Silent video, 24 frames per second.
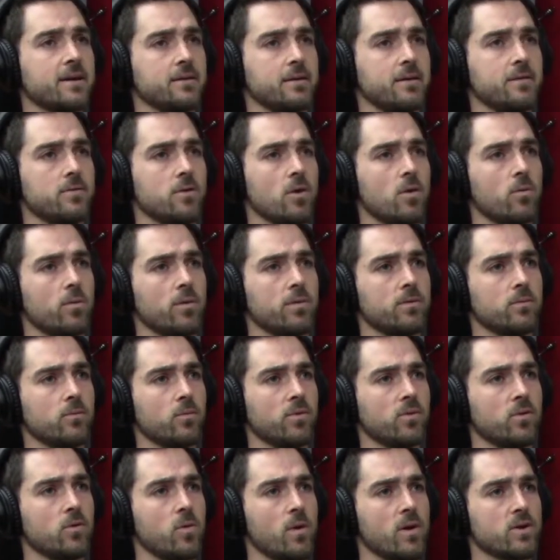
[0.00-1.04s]
it, though,
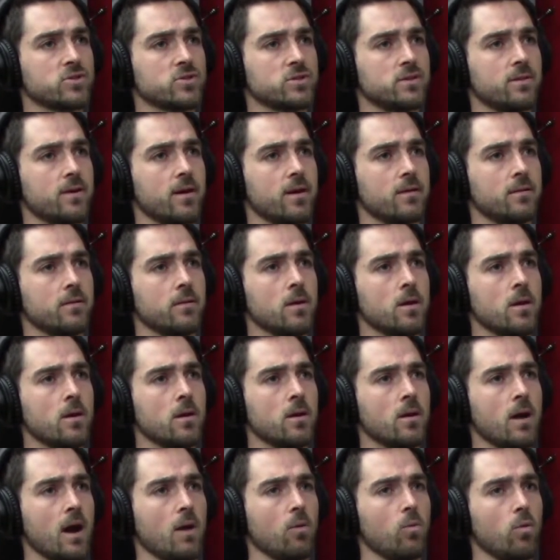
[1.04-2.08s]
with the question that
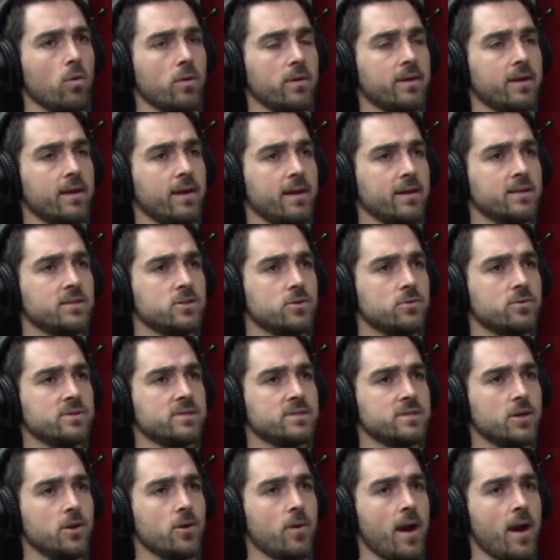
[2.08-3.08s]
I wanted to get into is,